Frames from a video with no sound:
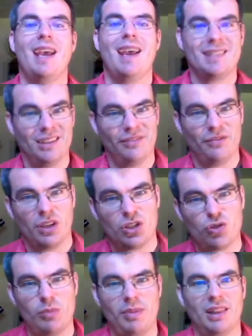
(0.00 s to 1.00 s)
It's an
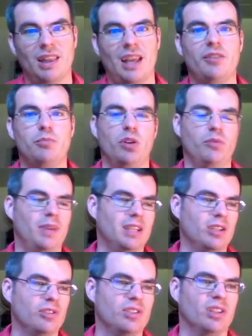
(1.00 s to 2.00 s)
extremely left movement.
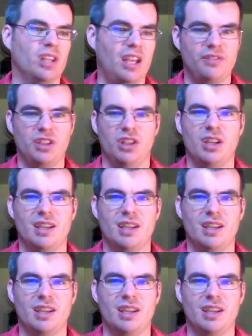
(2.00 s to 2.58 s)
It was the left of the United